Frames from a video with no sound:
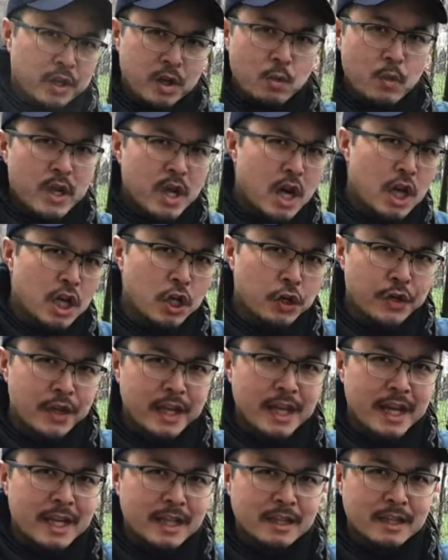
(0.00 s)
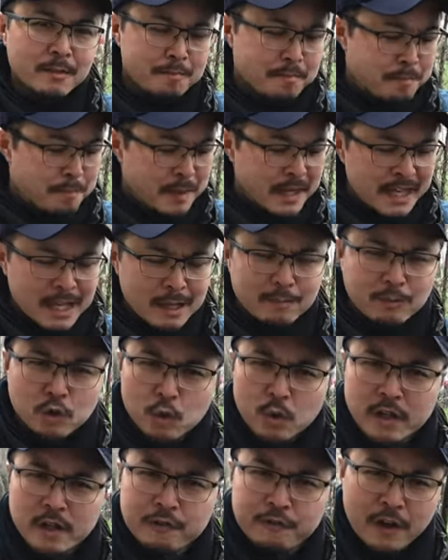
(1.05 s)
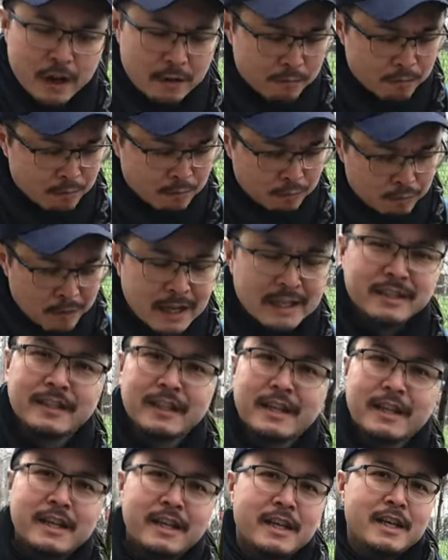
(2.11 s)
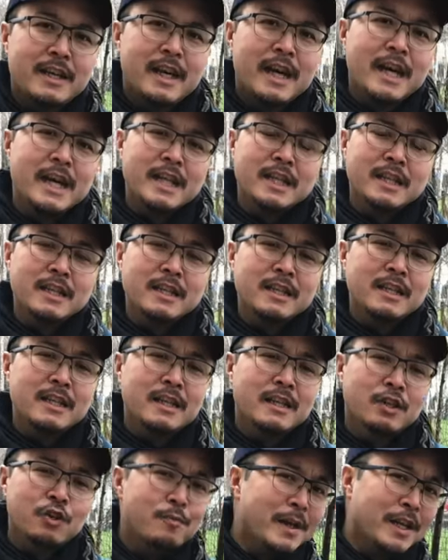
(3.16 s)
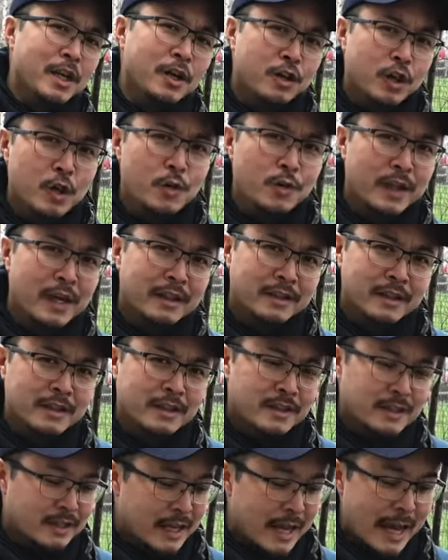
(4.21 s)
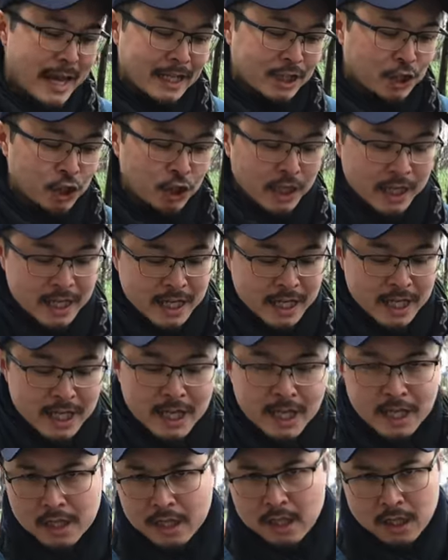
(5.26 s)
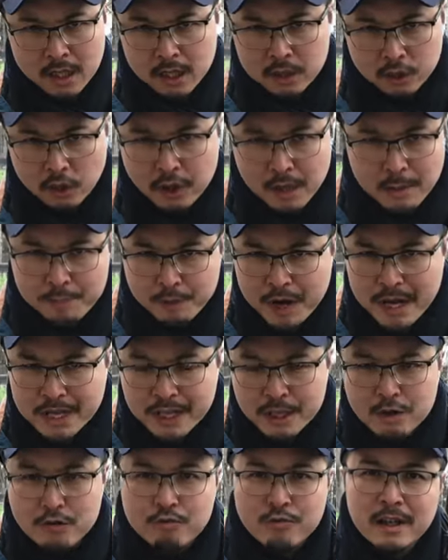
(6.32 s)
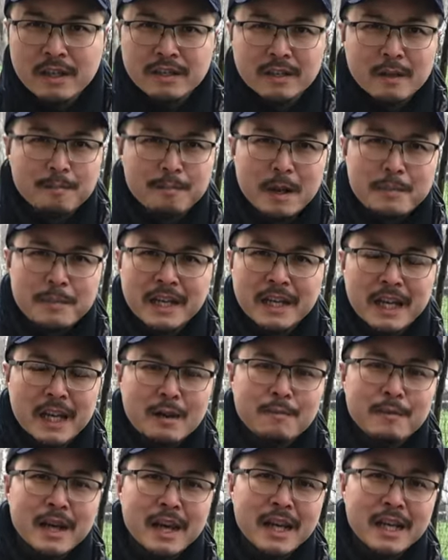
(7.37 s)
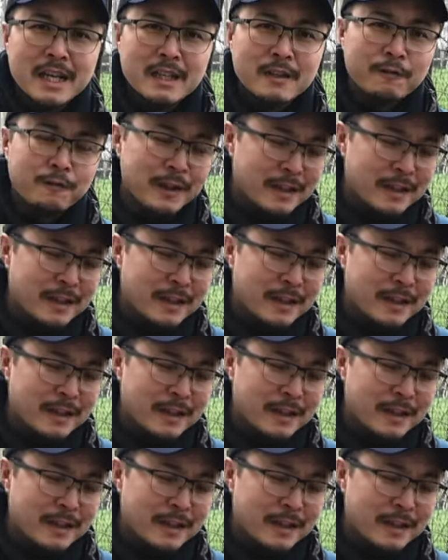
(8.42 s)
here we are looking at Billingham 25 rucksack here, and you may not know that this is actually not a brand new rucksack by Billingham, and in